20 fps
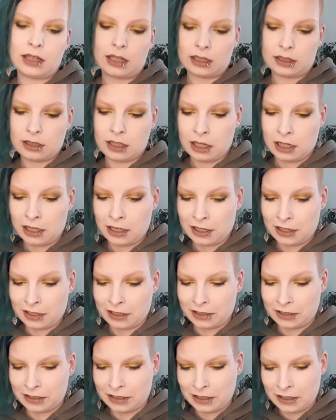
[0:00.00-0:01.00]
again,
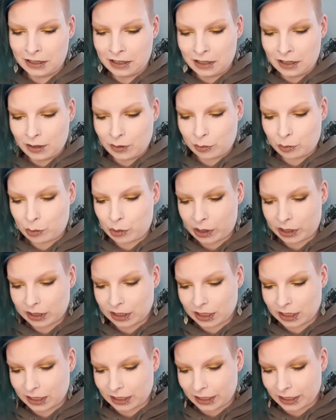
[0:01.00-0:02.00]

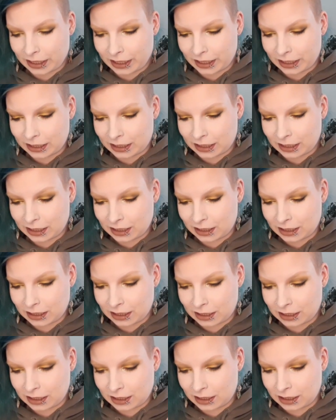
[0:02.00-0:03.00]
but
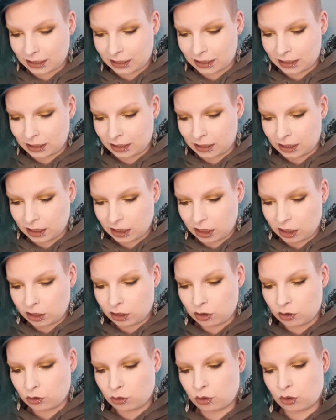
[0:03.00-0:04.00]
I
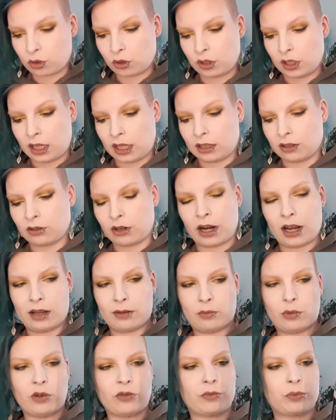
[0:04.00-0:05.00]
used a
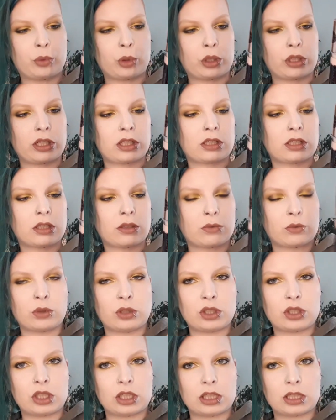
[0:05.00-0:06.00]
gram of product,
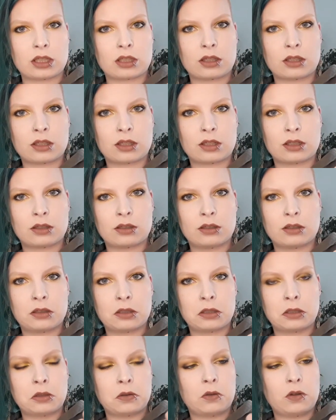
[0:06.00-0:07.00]
which is
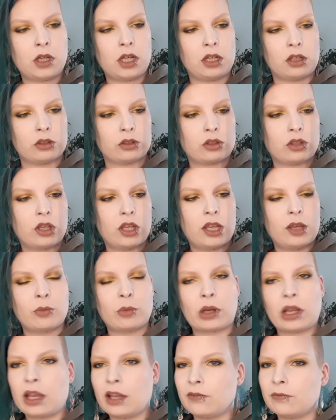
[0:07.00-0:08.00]
quite a lot,
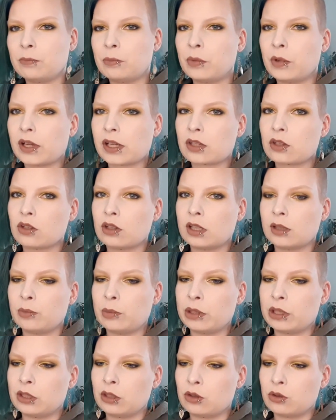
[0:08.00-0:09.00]
but I have actually
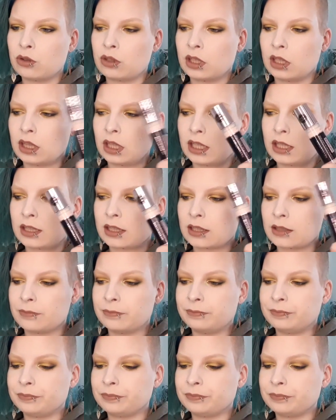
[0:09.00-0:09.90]
been using this